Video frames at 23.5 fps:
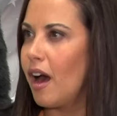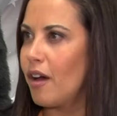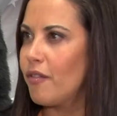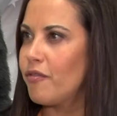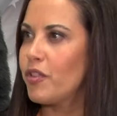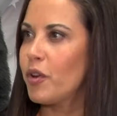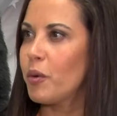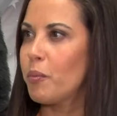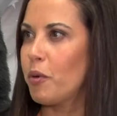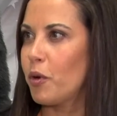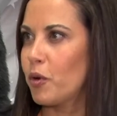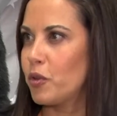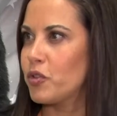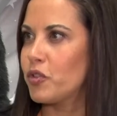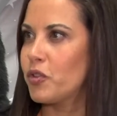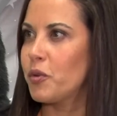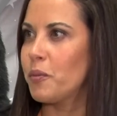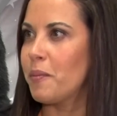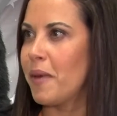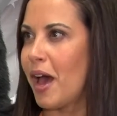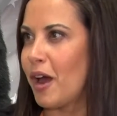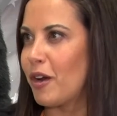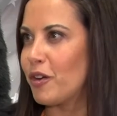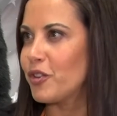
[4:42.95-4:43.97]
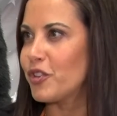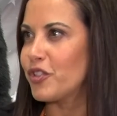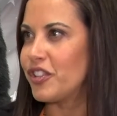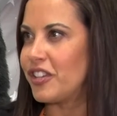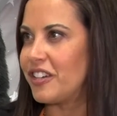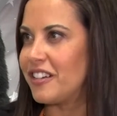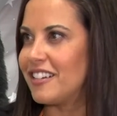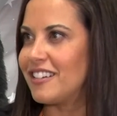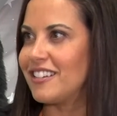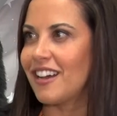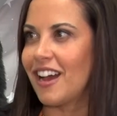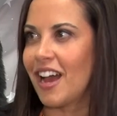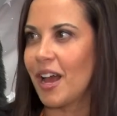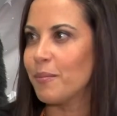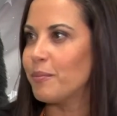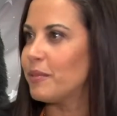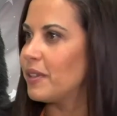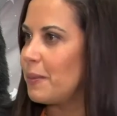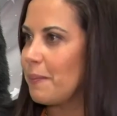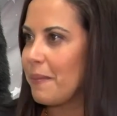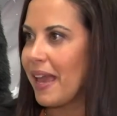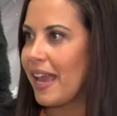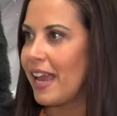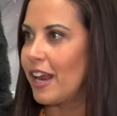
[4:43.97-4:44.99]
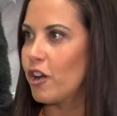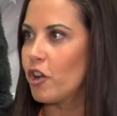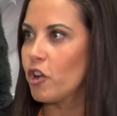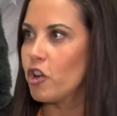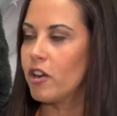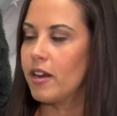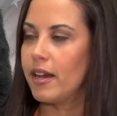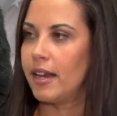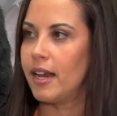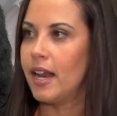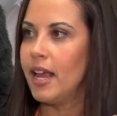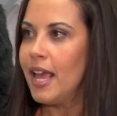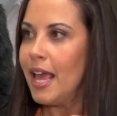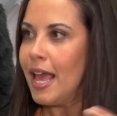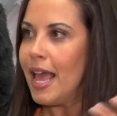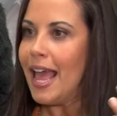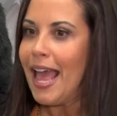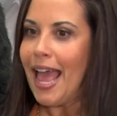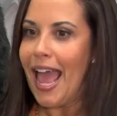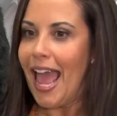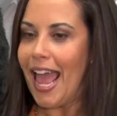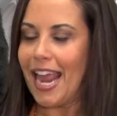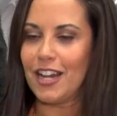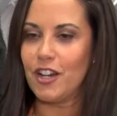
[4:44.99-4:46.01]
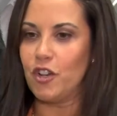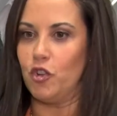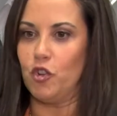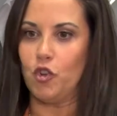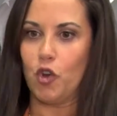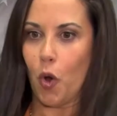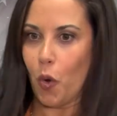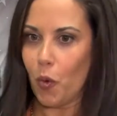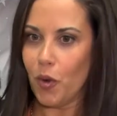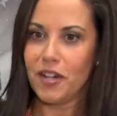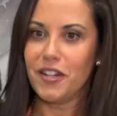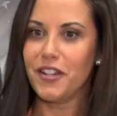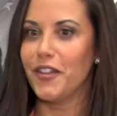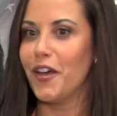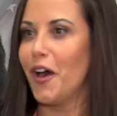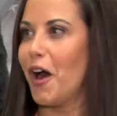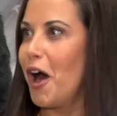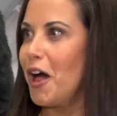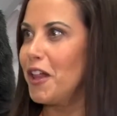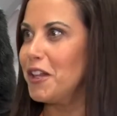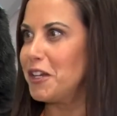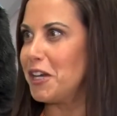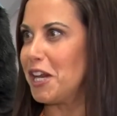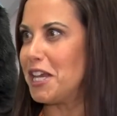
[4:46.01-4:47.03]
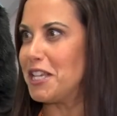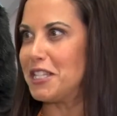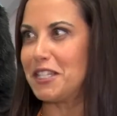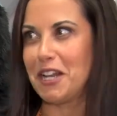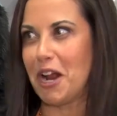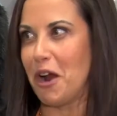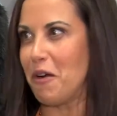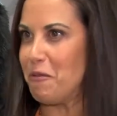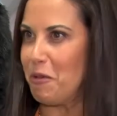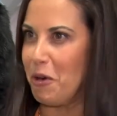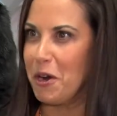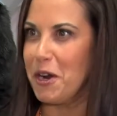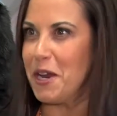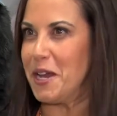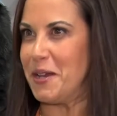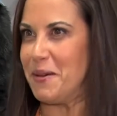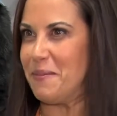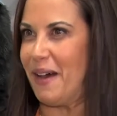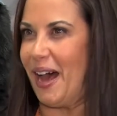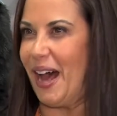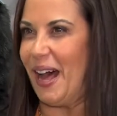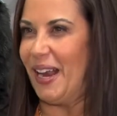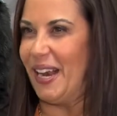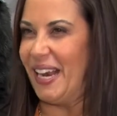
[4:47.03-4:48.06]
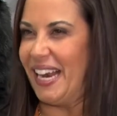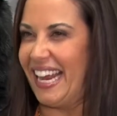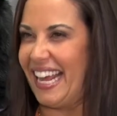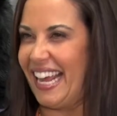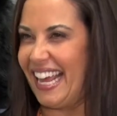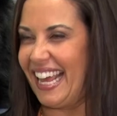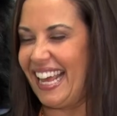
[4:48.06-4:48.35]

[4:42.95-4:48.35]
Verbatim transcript: of oh. their personal matters in a timely manner and, and go into the holidays not worrying about it.